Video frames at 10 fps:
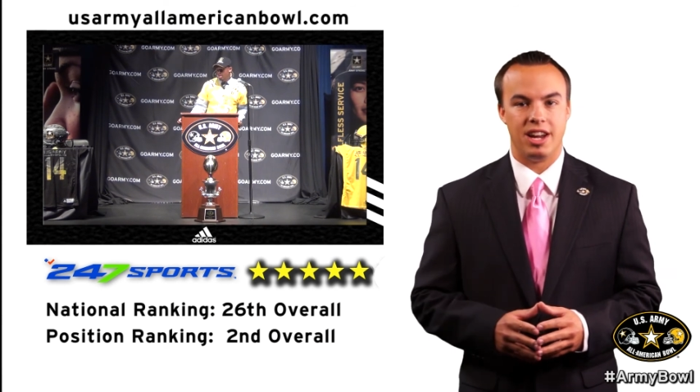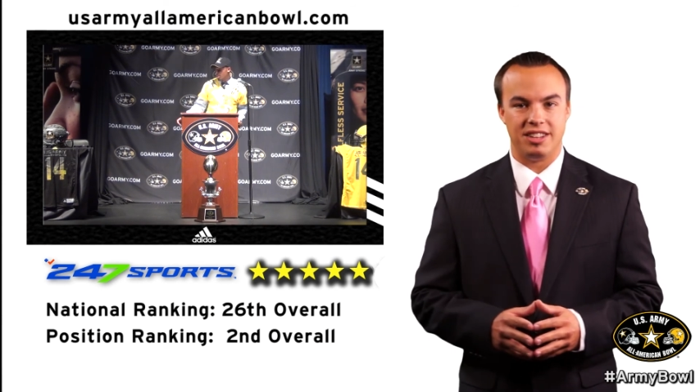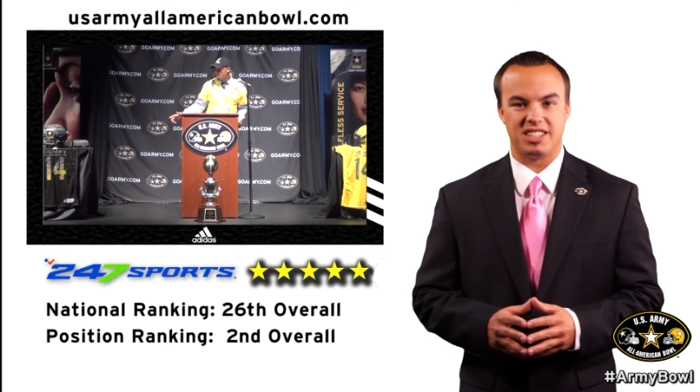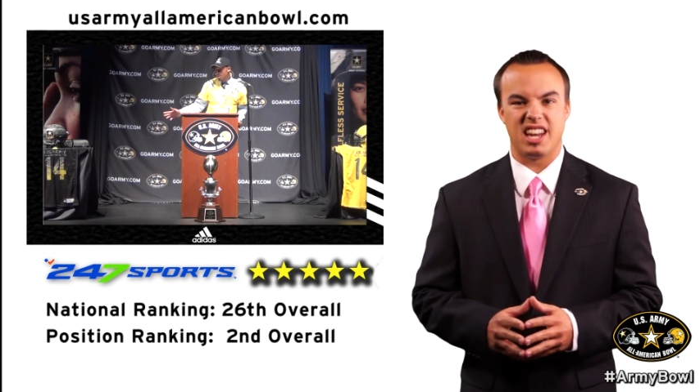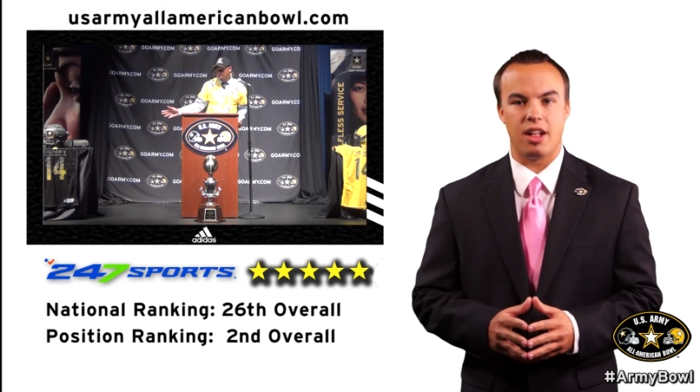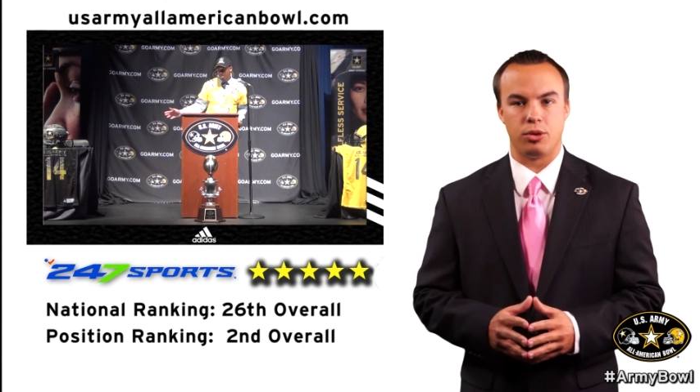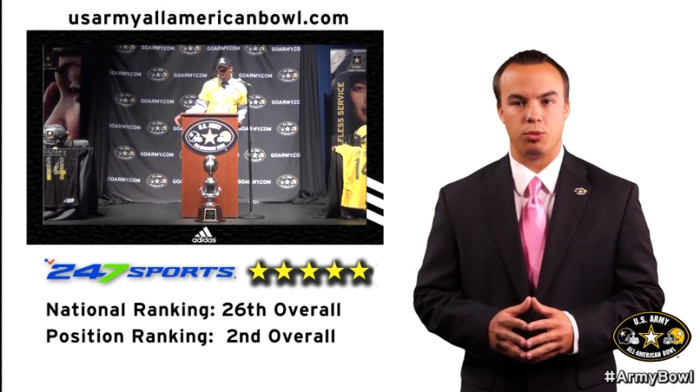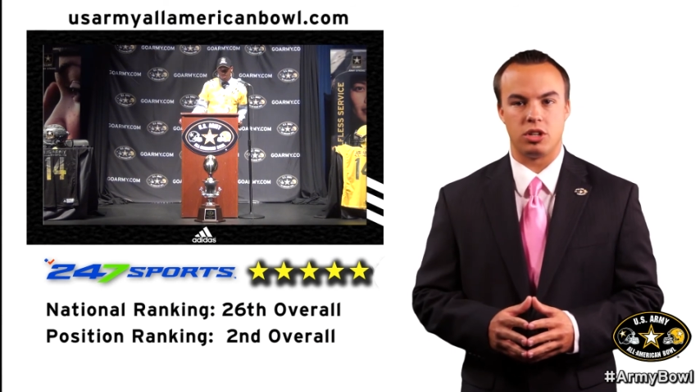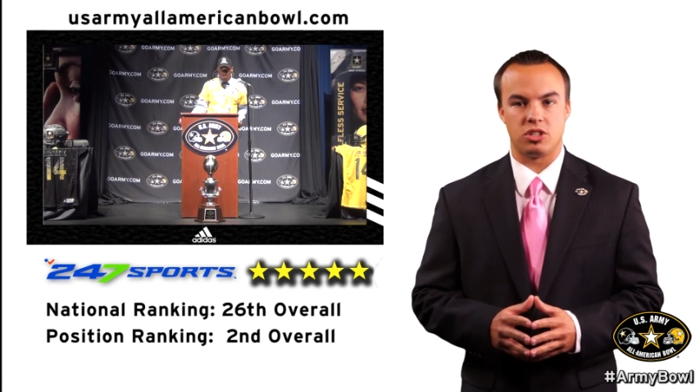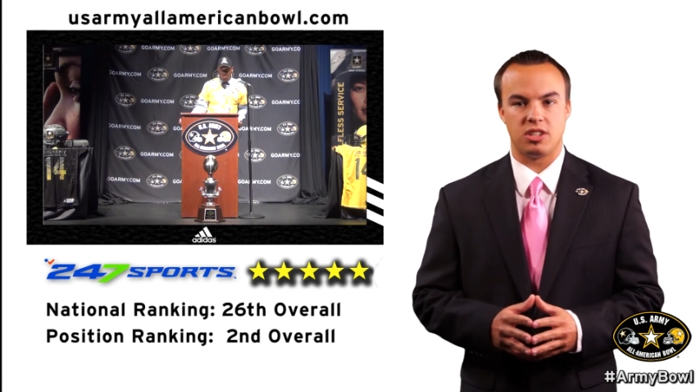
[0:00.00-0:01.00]
in the
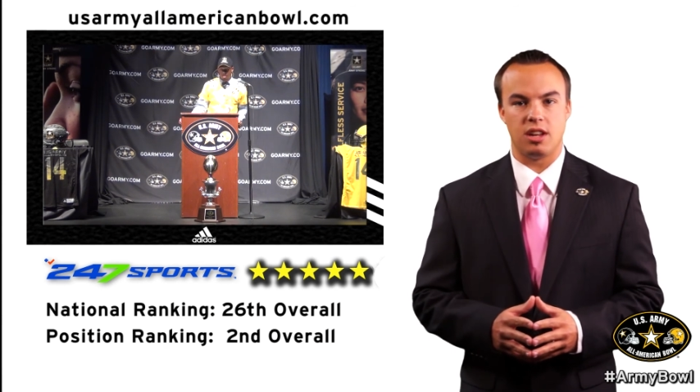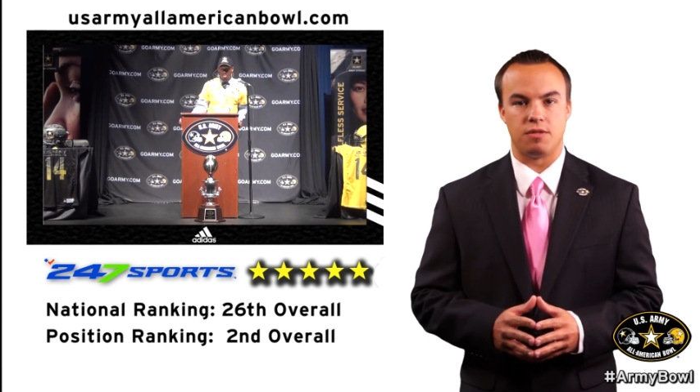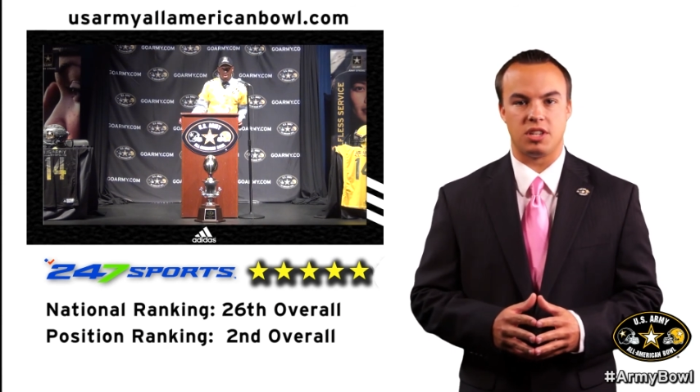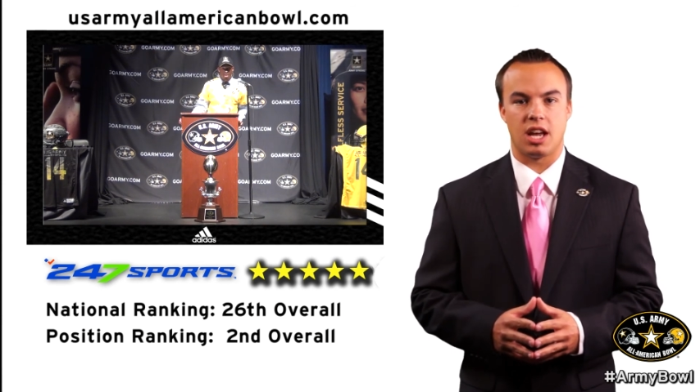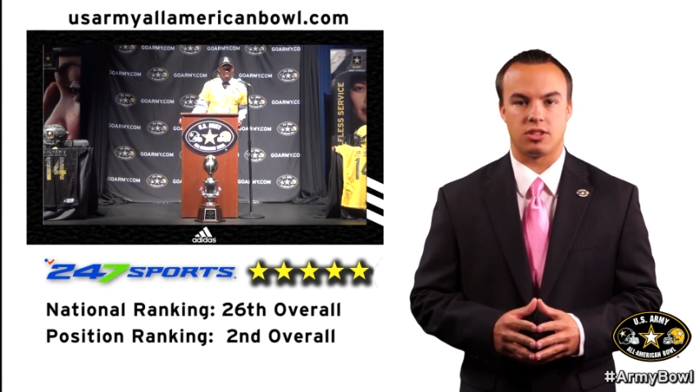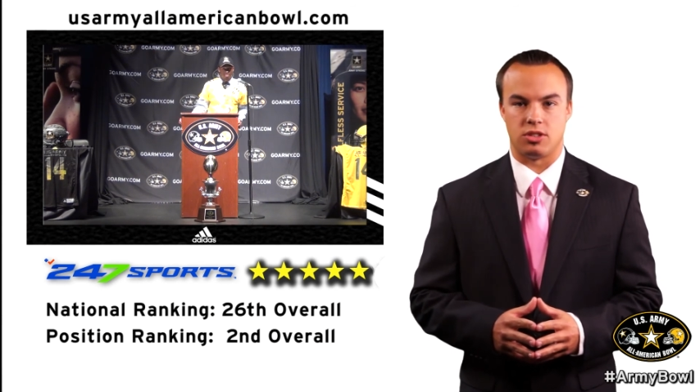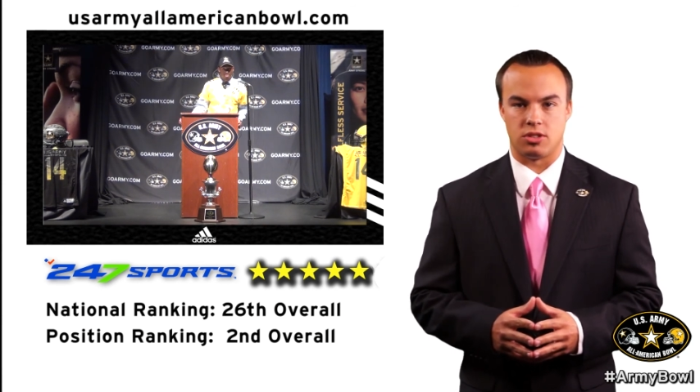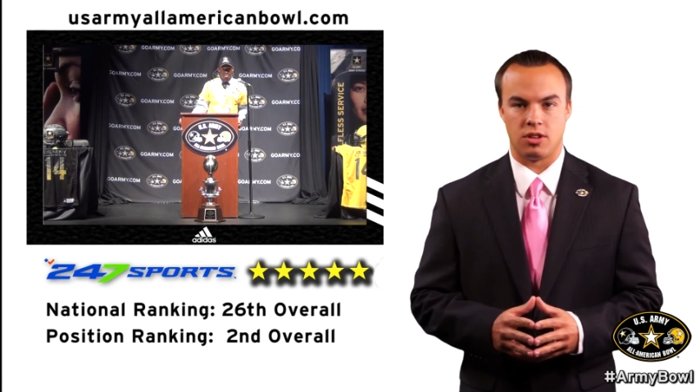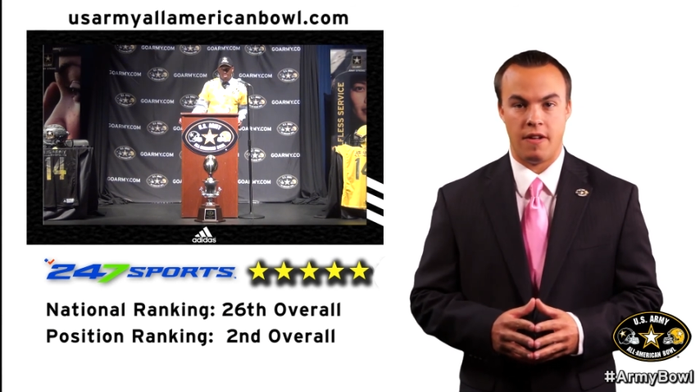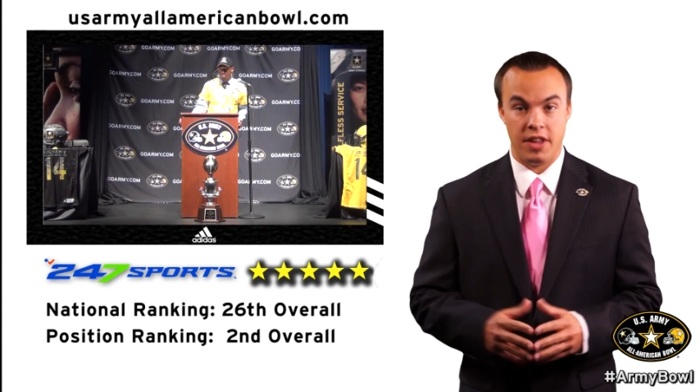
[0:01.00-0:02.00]
talent-rich state of
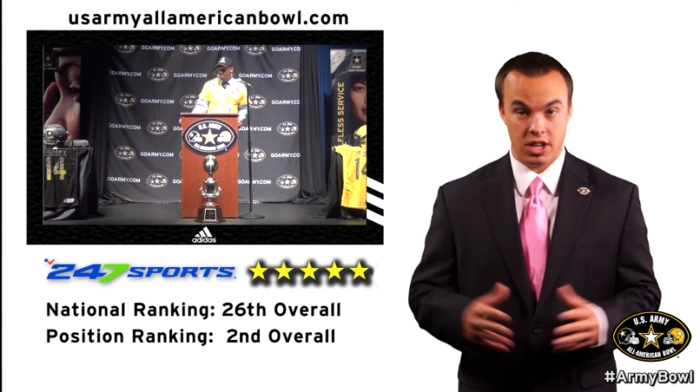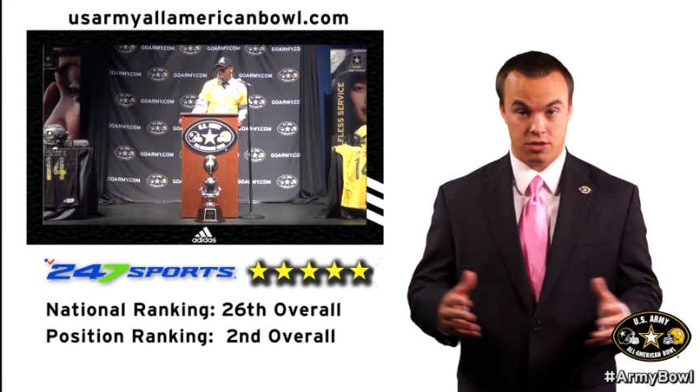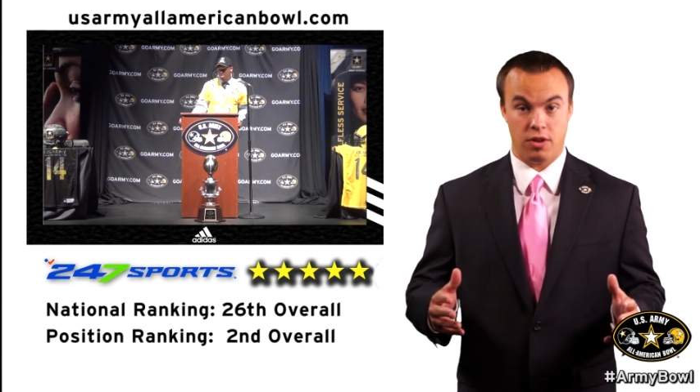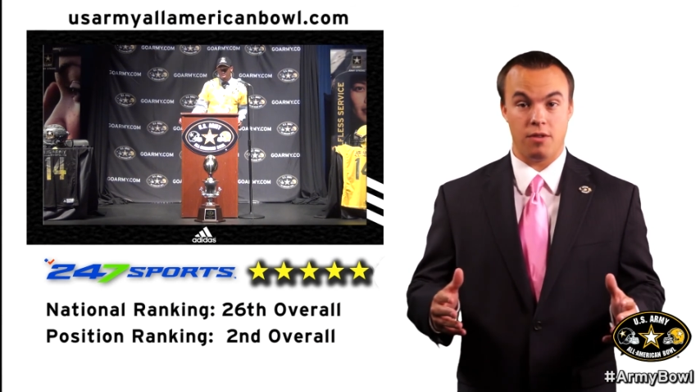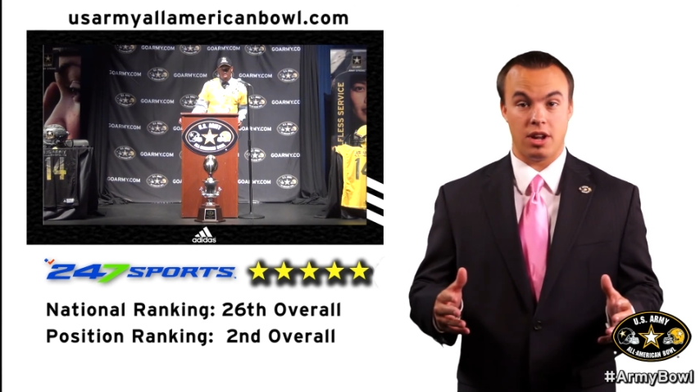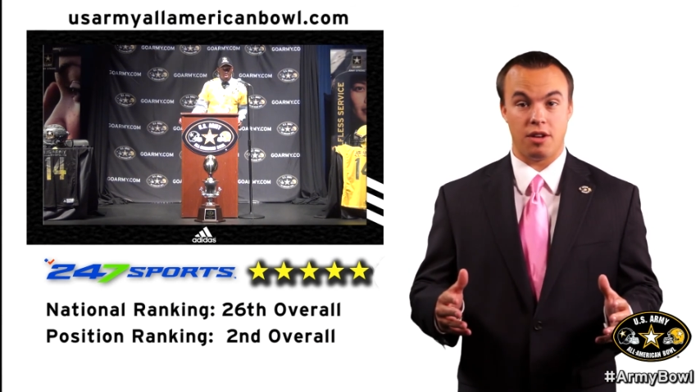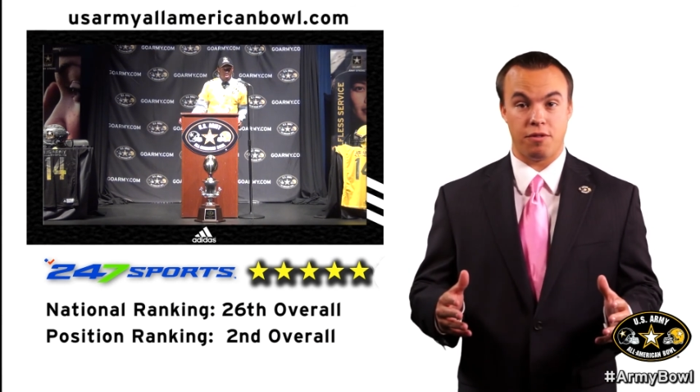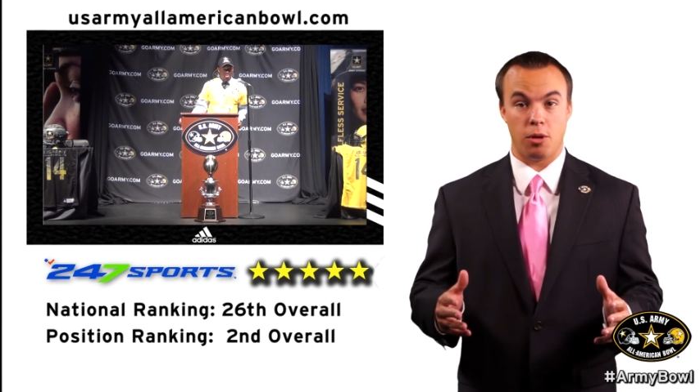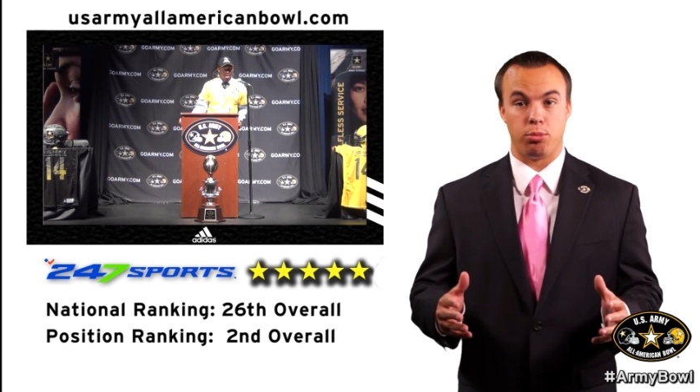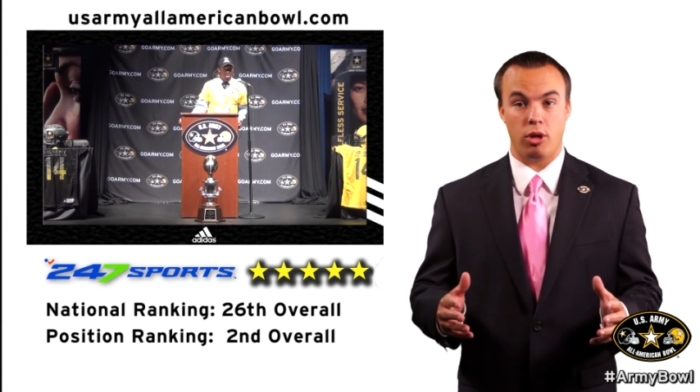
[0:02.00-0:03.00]
Texas. His favorite N
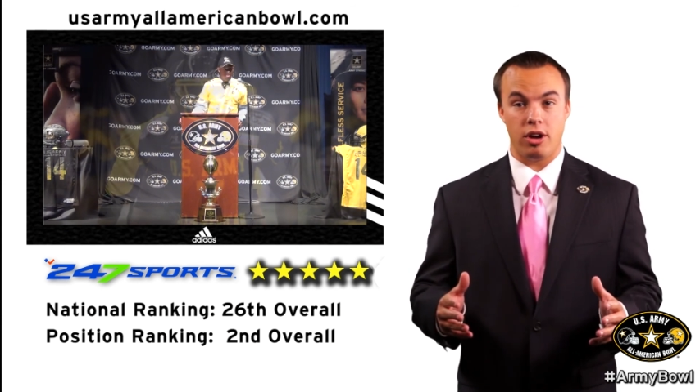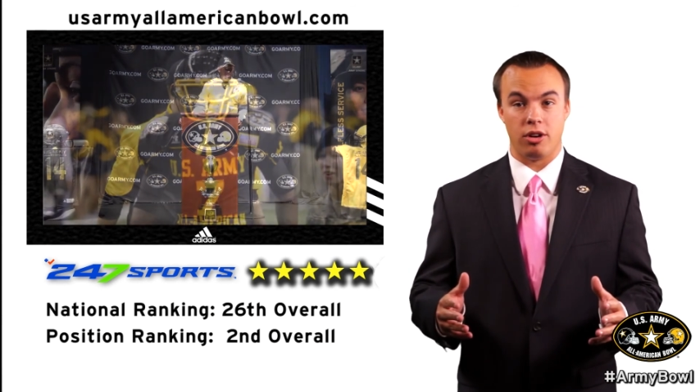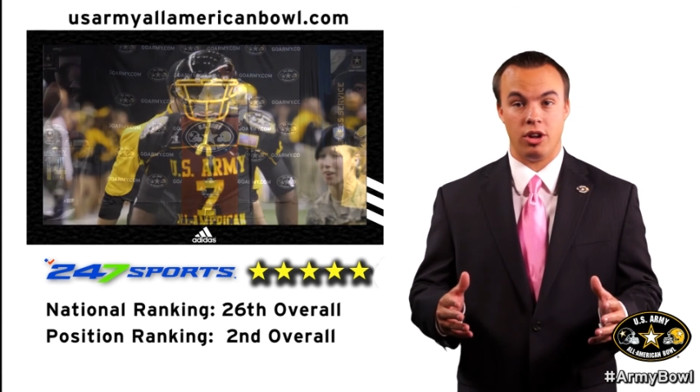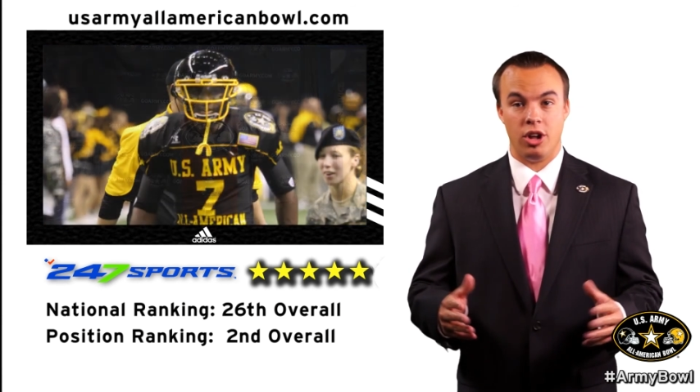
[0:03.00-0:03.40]
F L player?